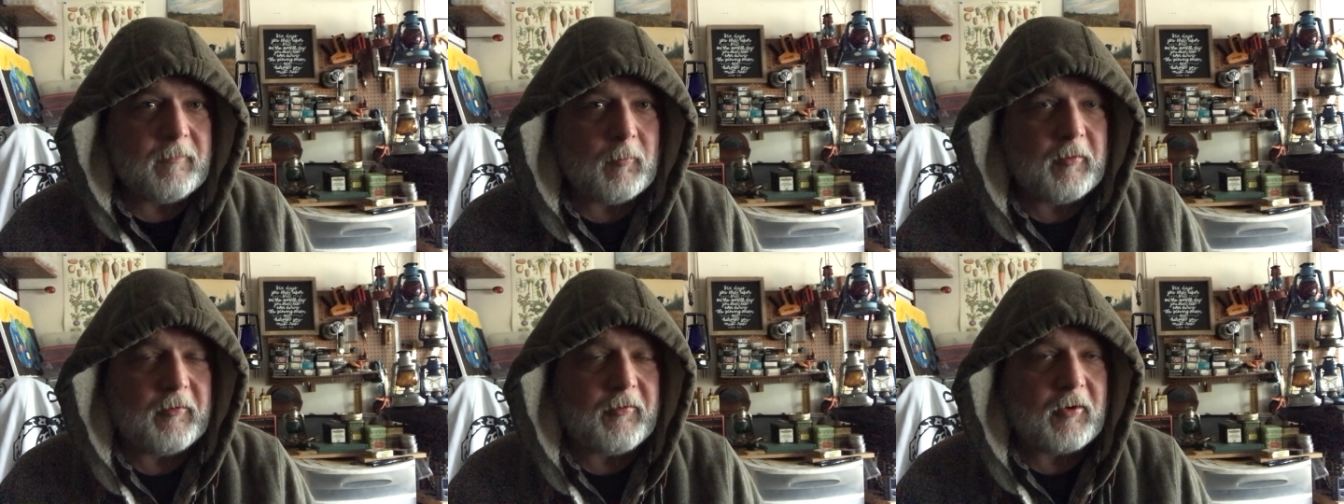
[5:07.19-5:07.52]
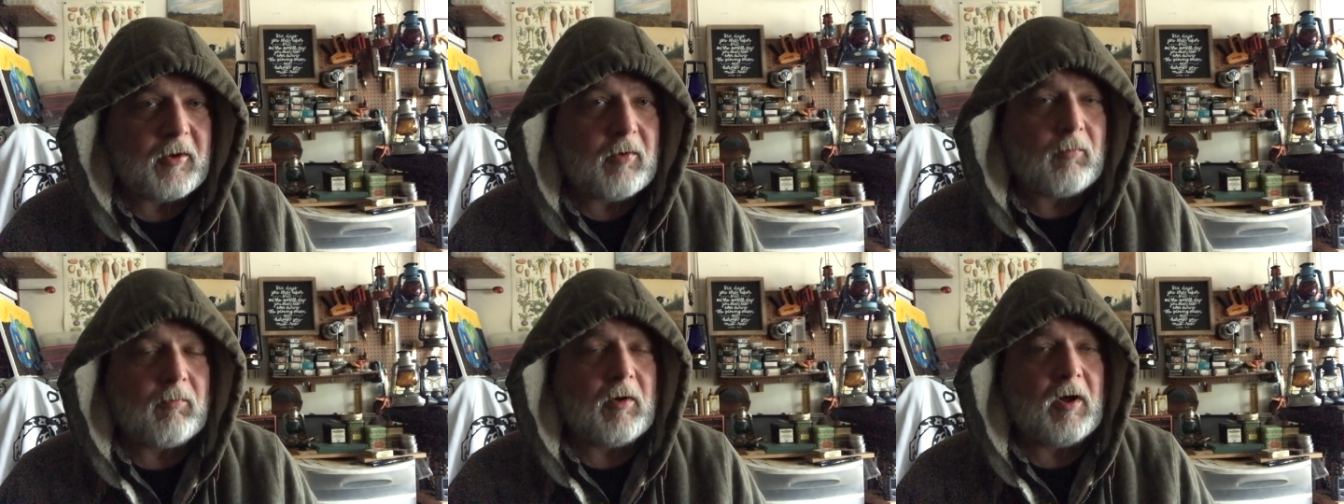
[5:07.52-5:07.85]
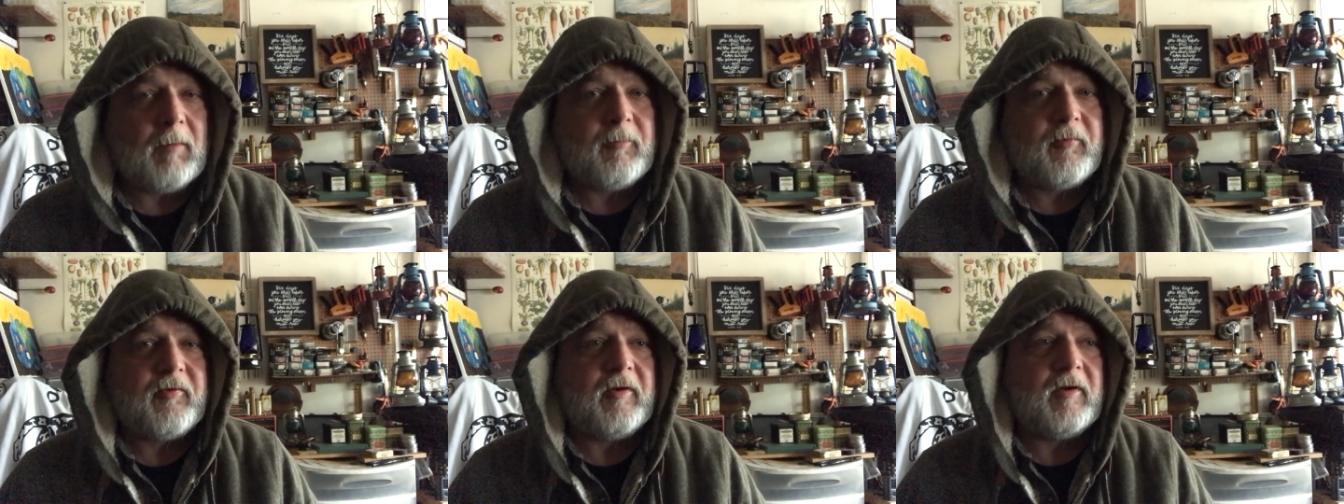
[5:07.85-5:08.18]
With the
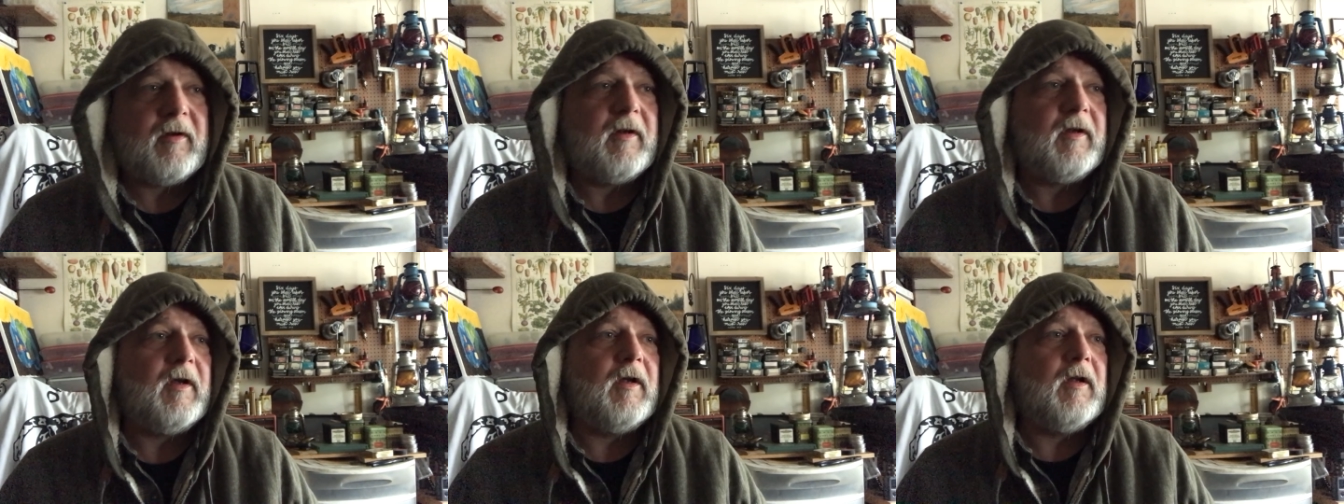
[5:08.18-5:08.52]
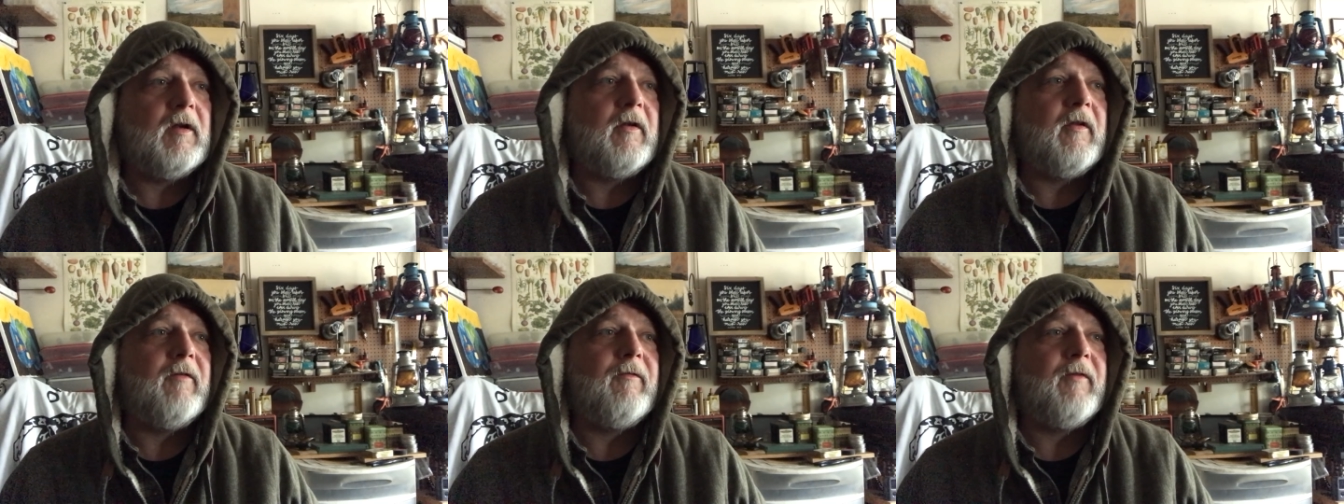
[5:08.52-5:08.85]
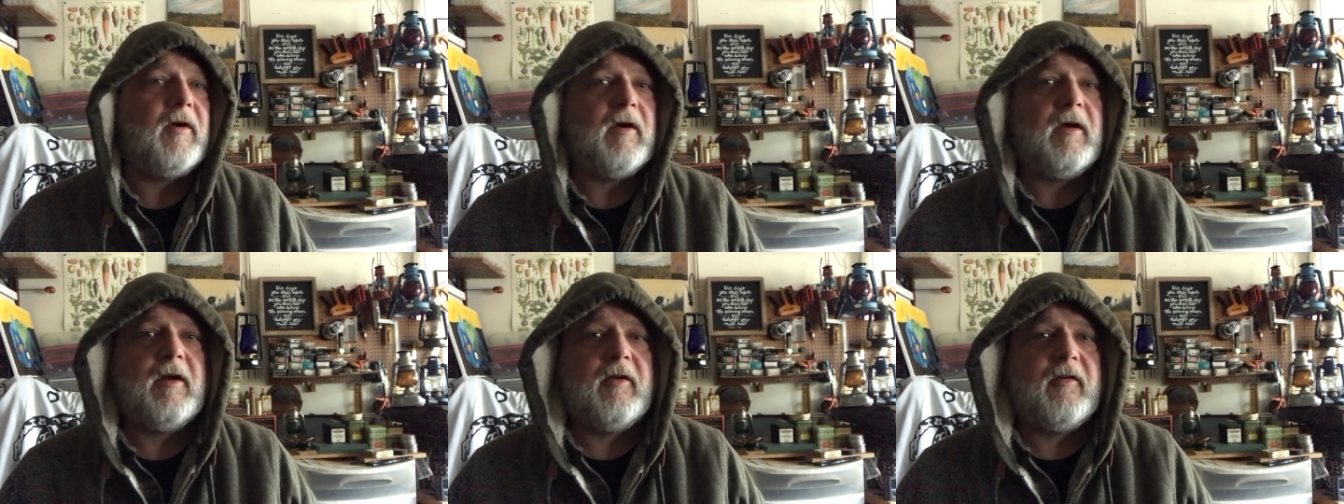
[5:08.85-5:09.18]
corruption in the
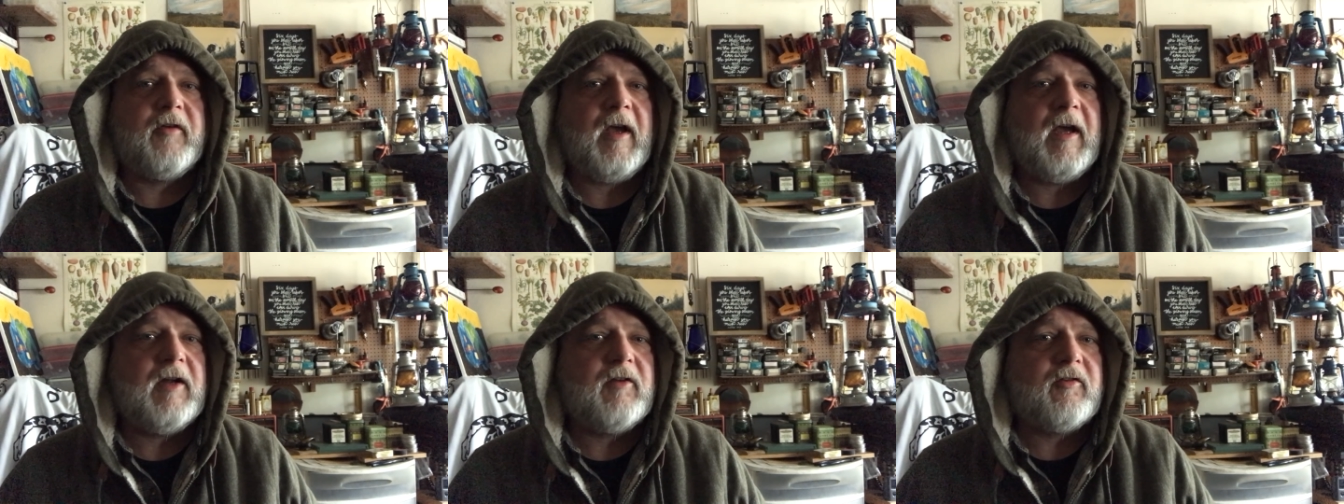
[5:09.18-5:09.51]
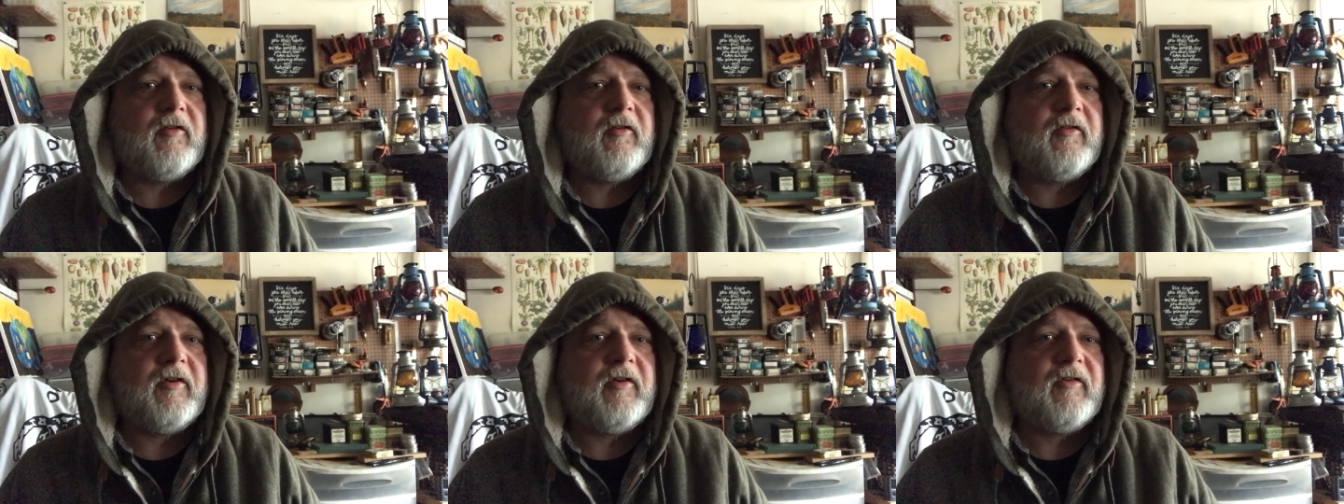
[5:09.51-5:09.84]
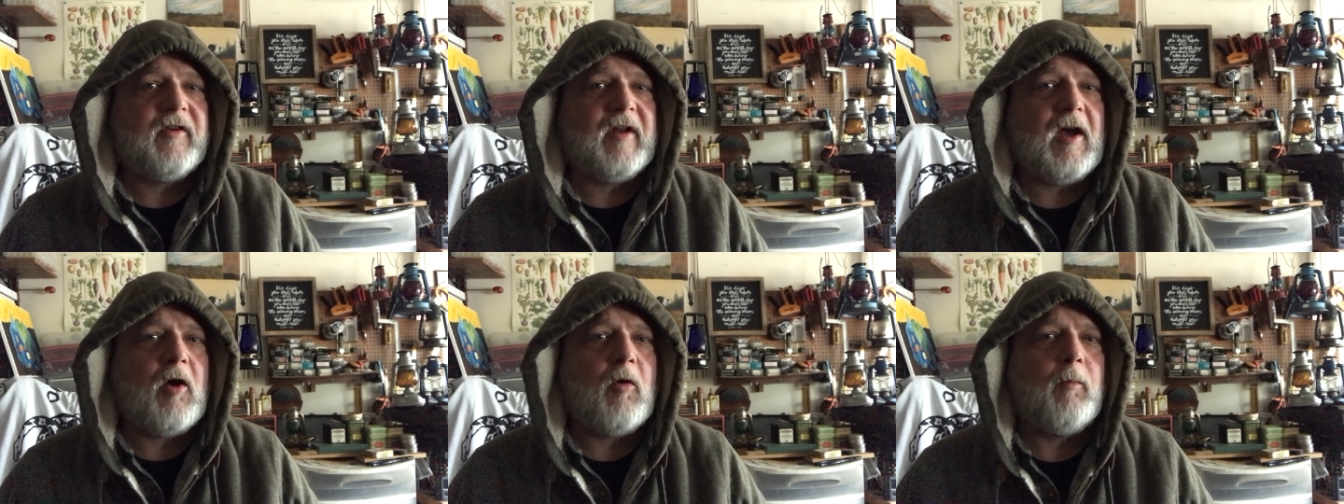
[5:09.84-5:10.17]
various
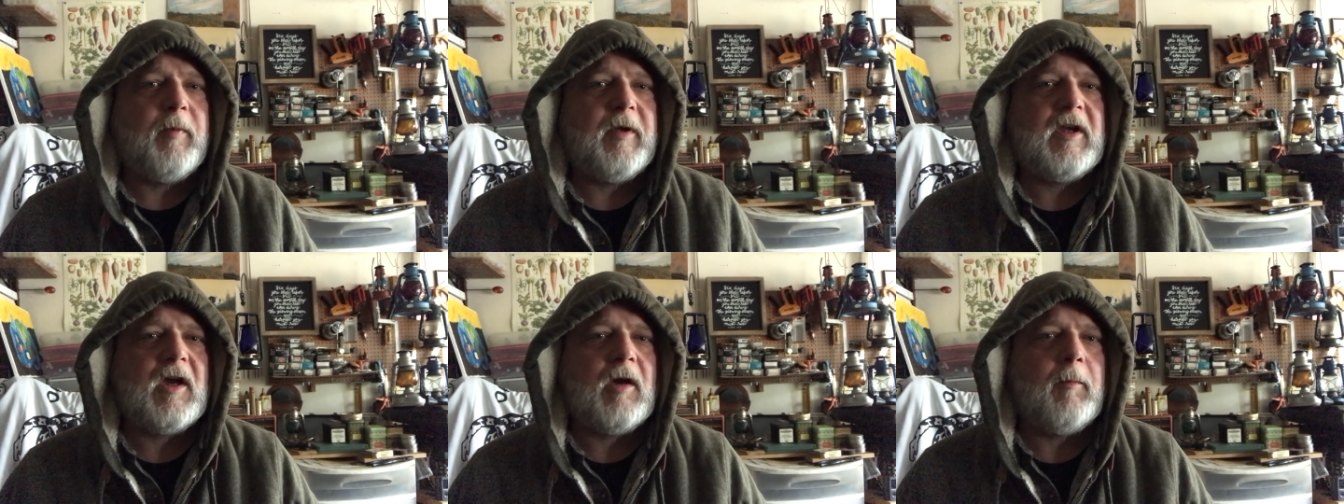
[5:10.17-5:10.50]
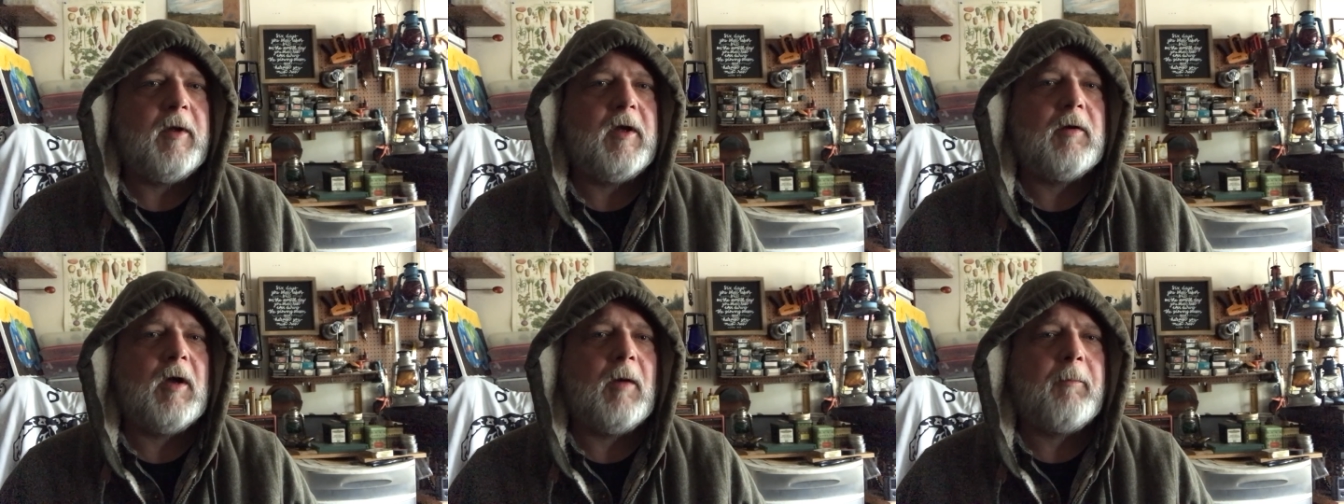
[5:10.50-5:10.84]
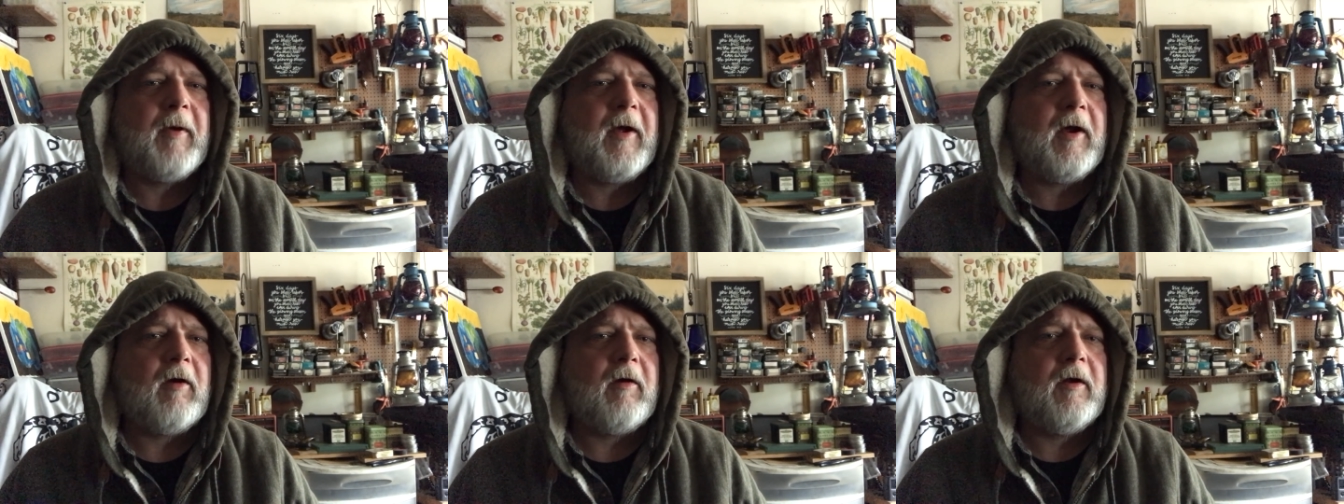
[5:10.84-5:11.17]
agencies now becoming
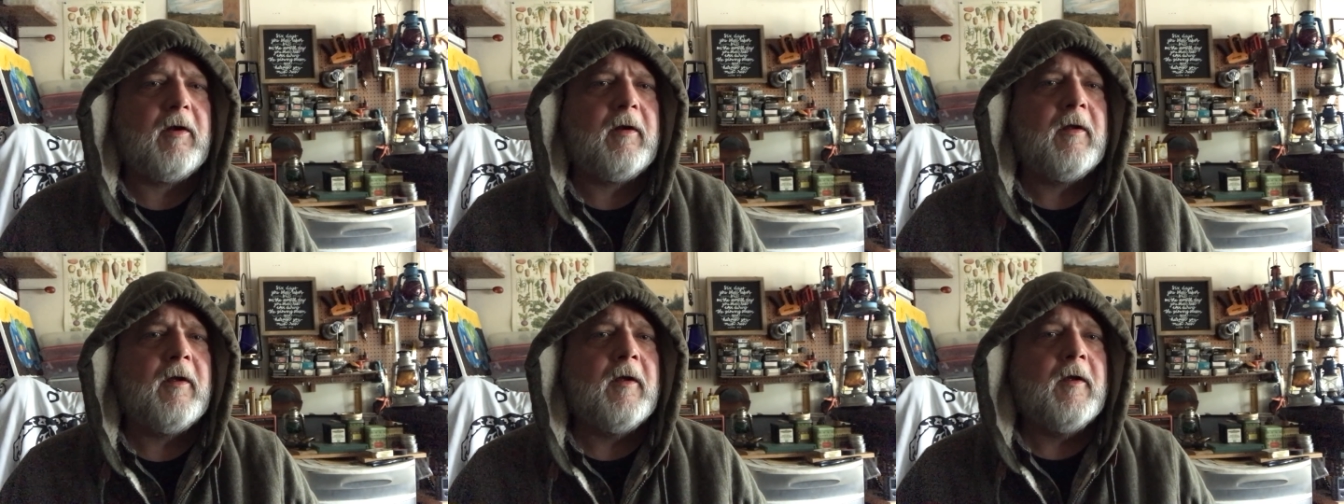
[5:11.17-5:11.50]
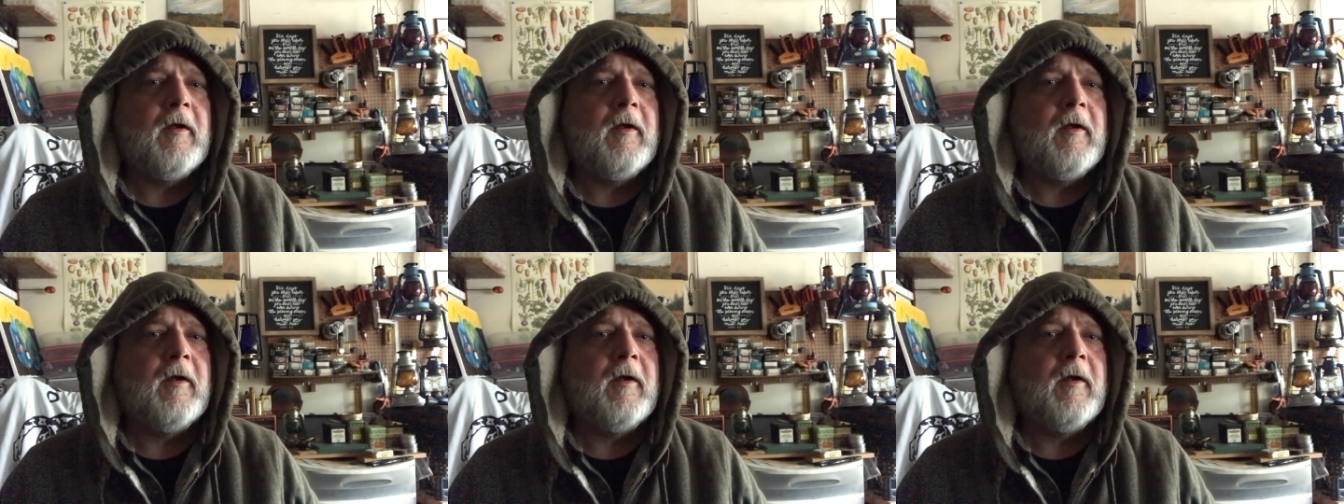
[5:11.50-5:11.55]
apparent